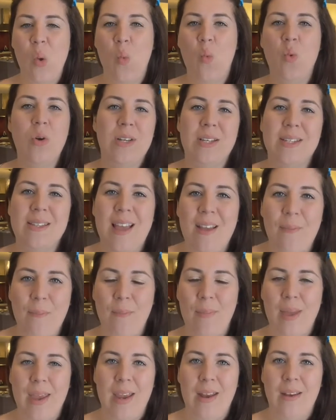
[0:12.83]
What does that
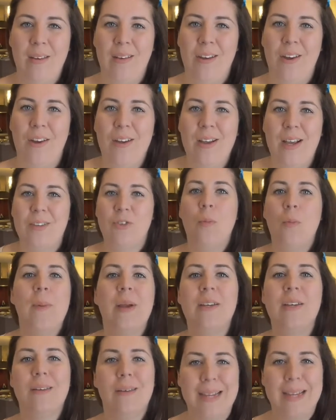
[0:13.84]
mean? You know, a
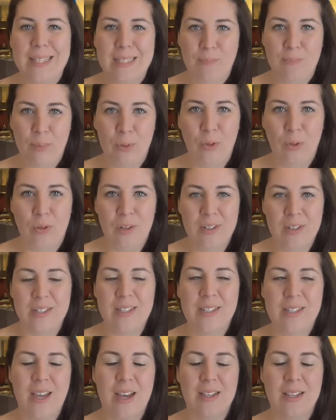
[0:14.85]
topic to explore and
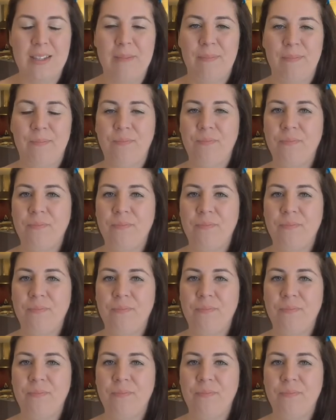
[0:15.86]
discuss.